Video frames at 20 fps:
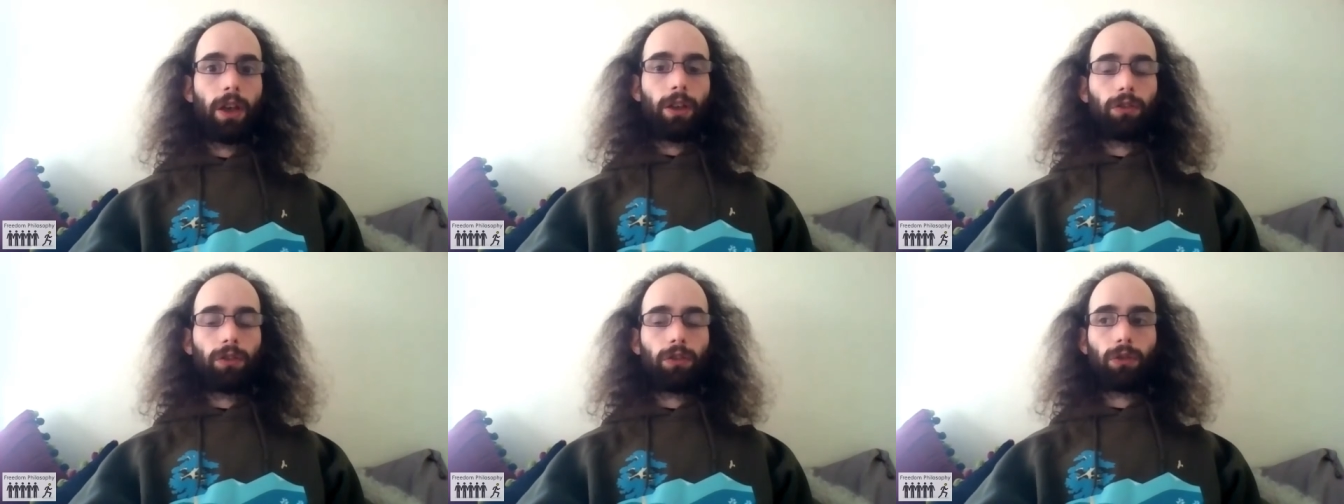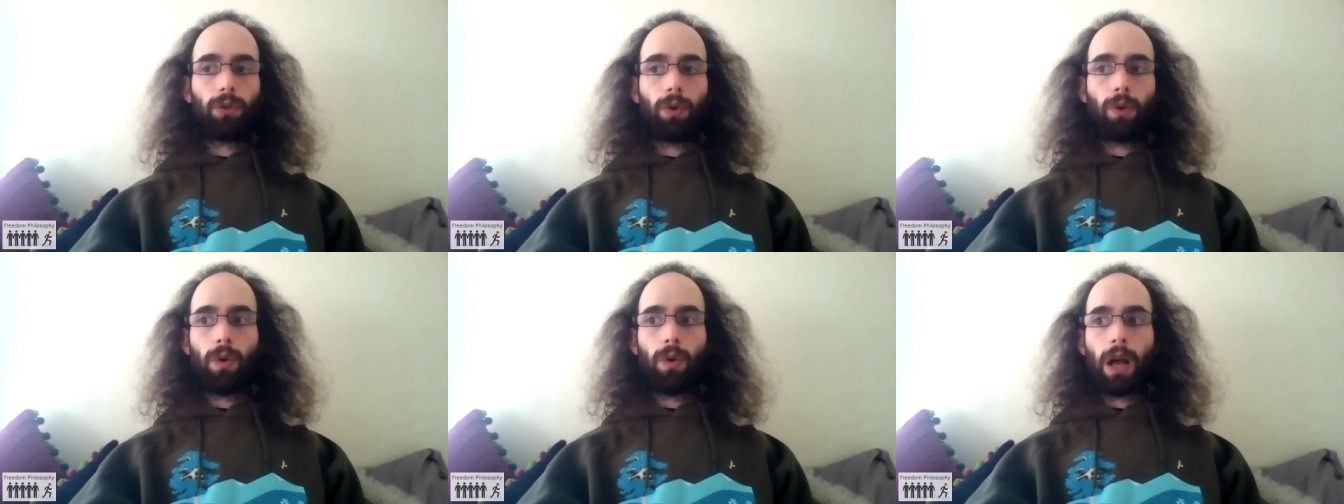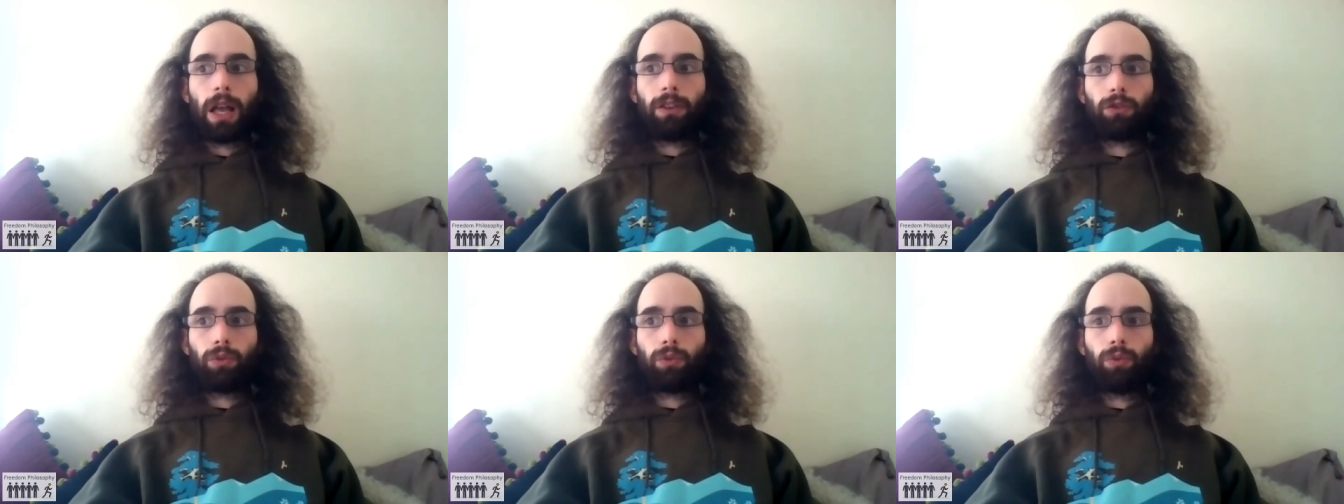So
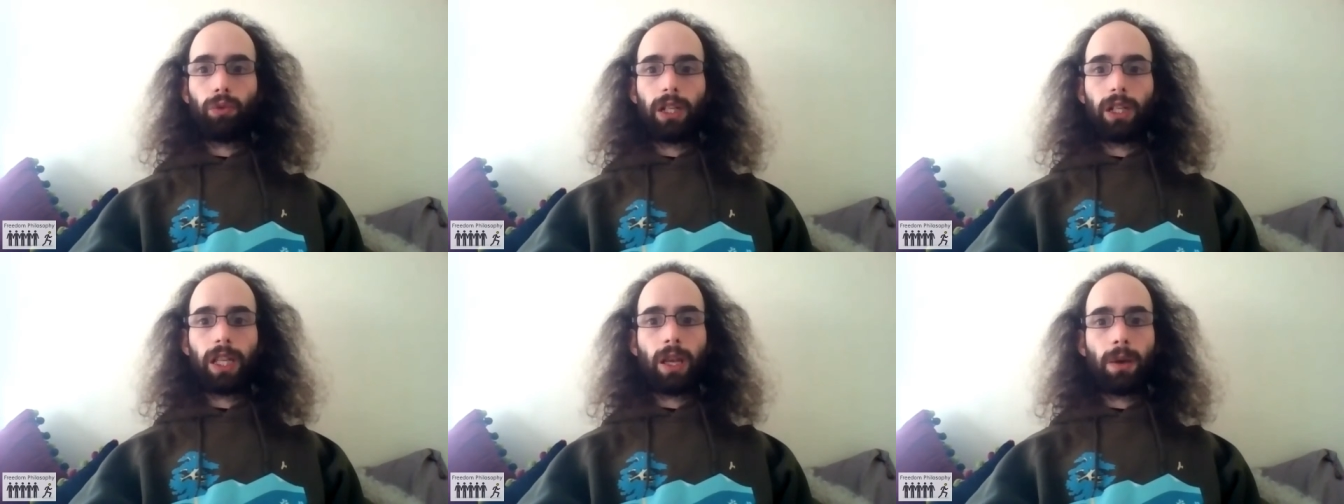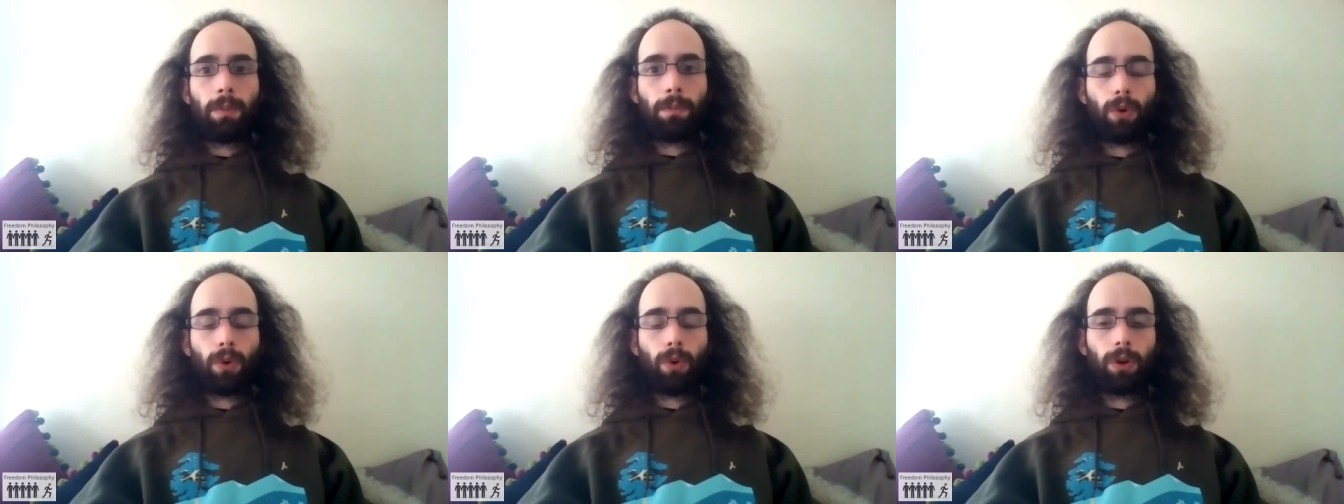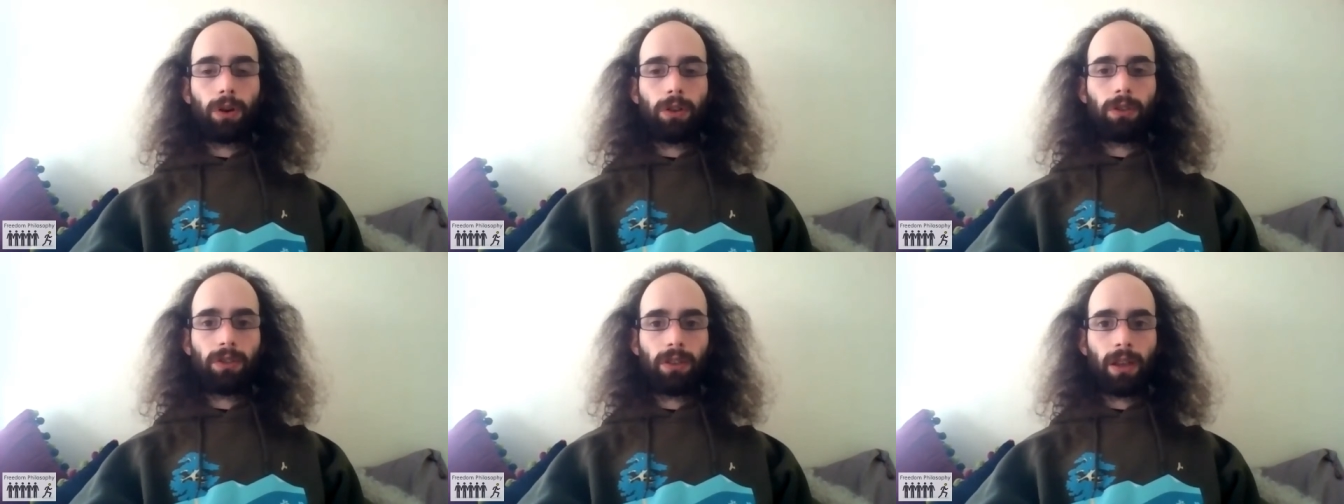it's really
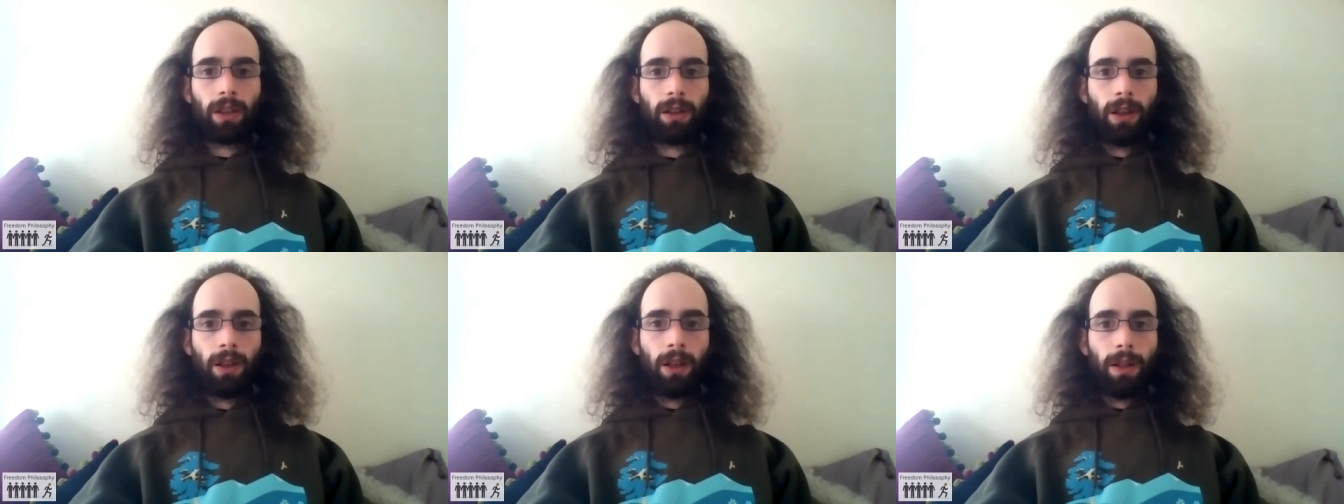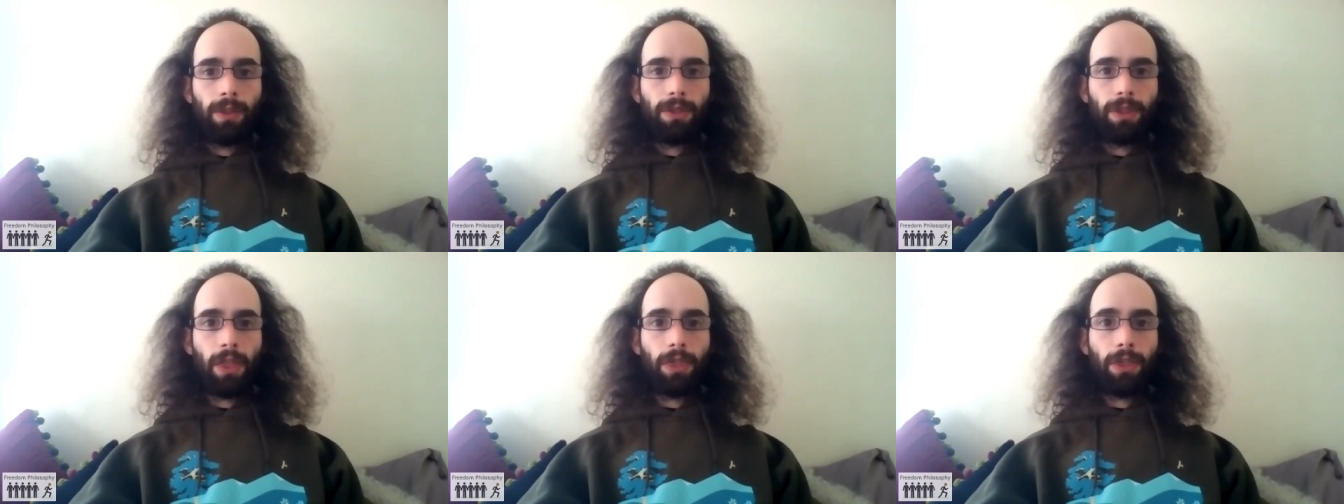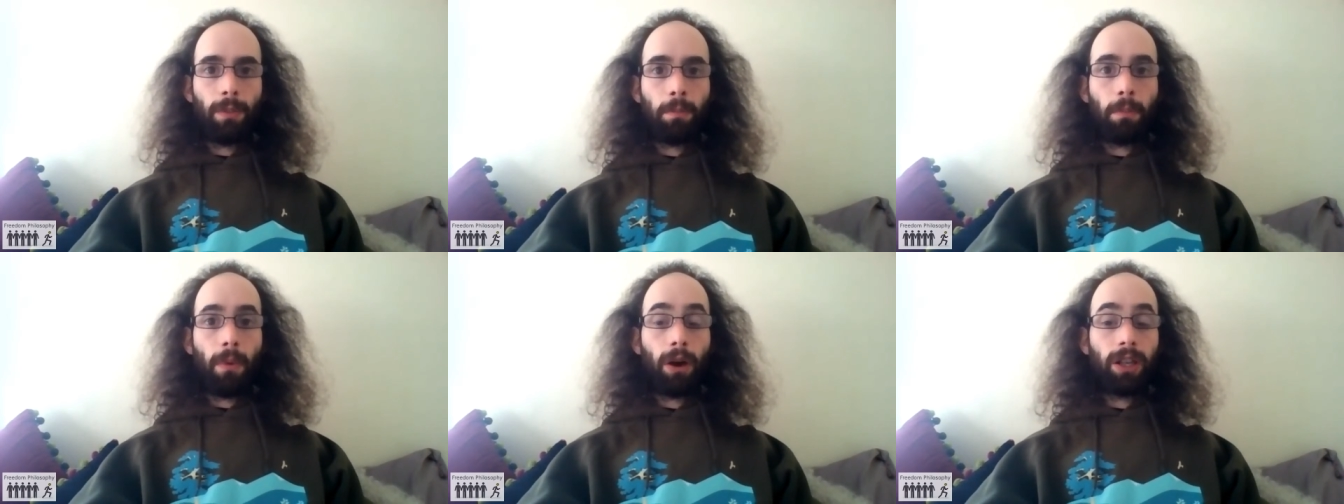important that
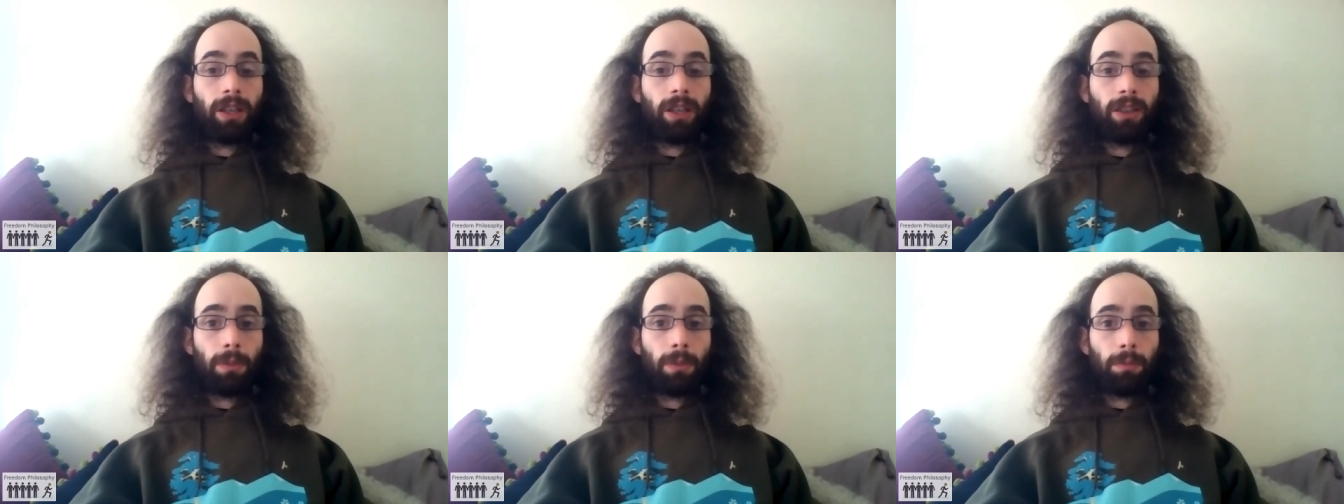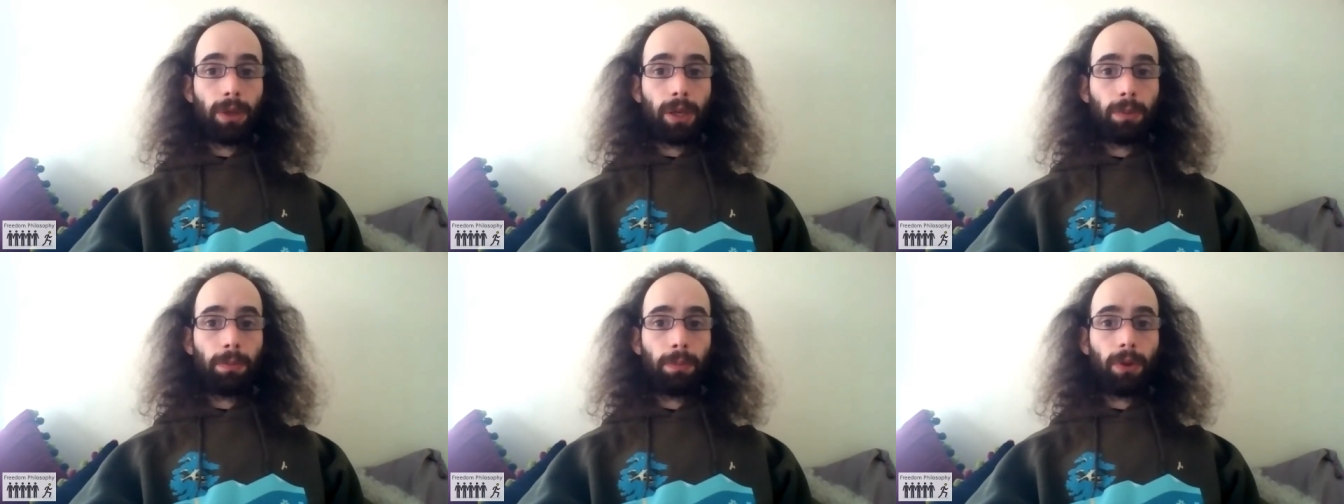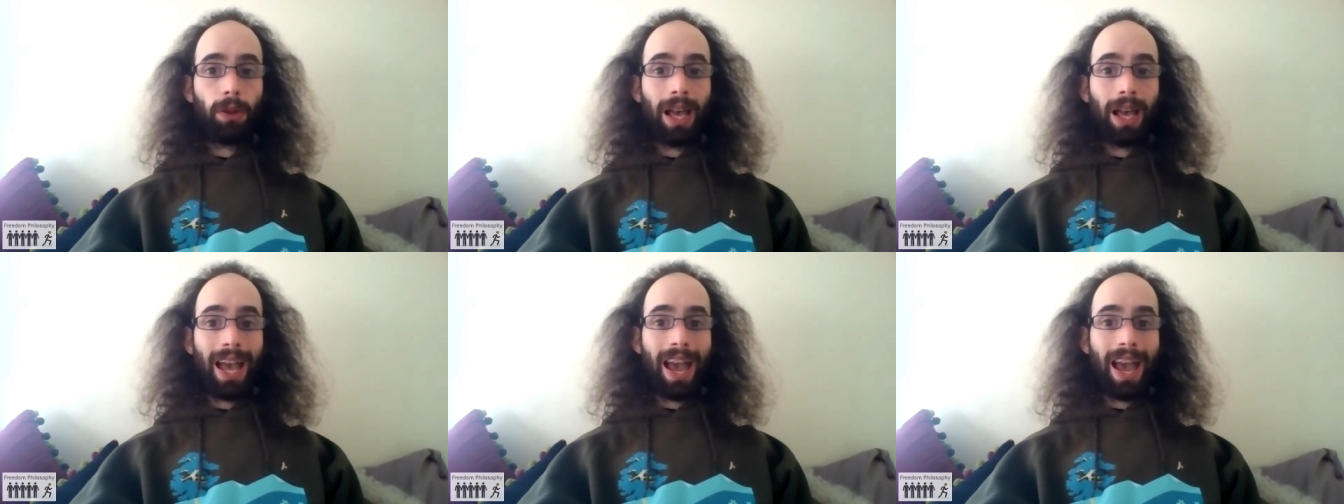the money that
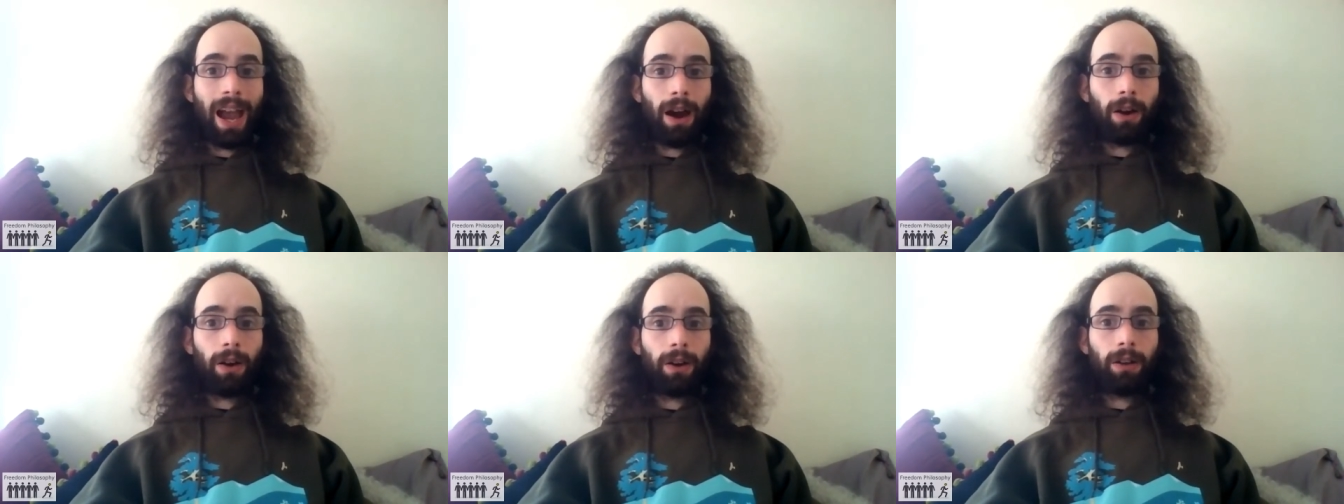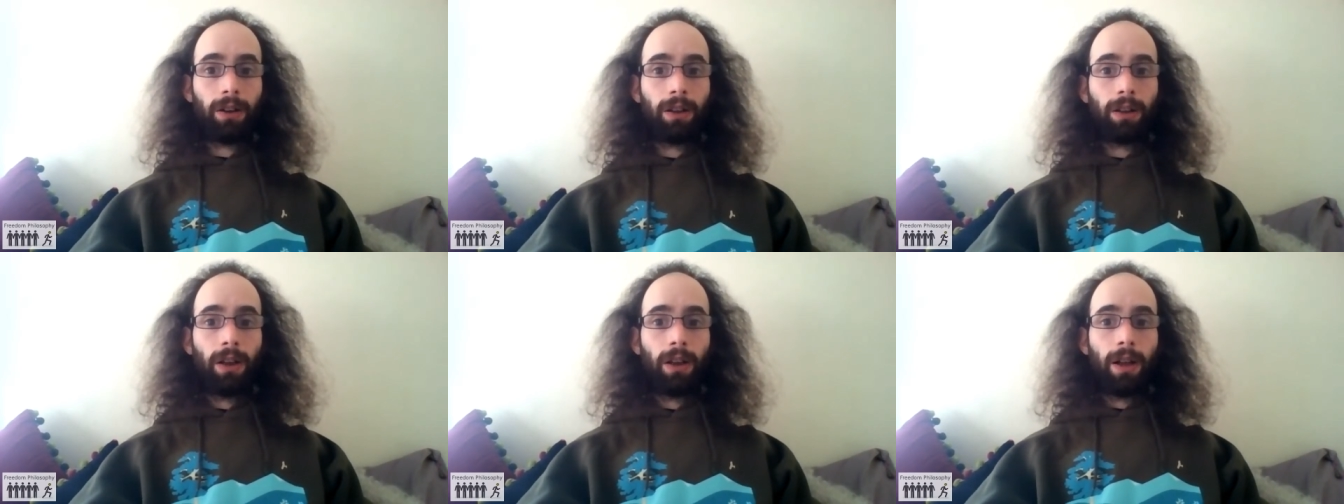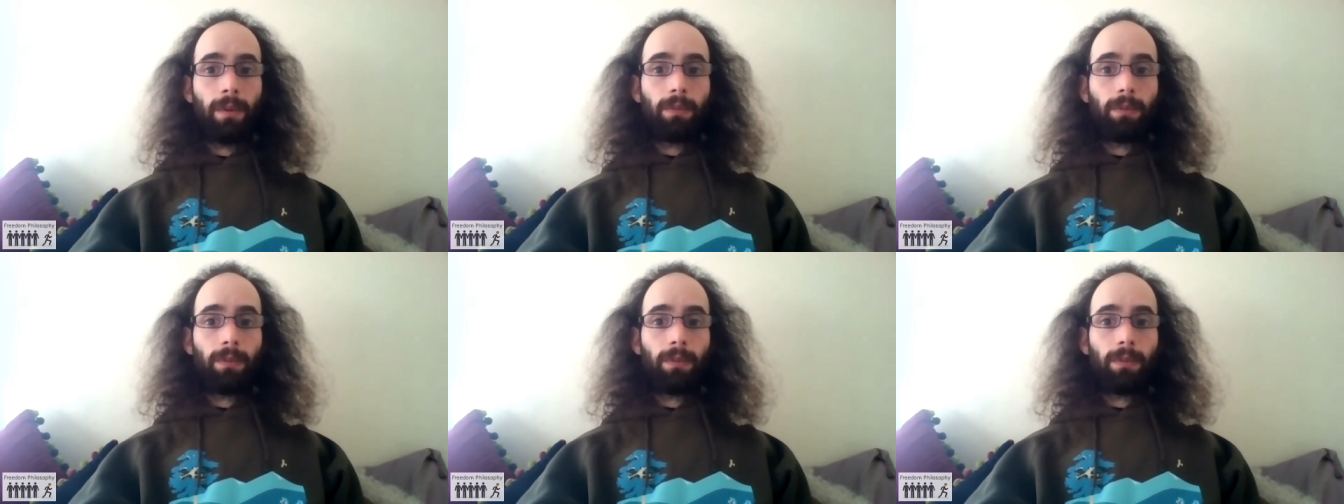people earn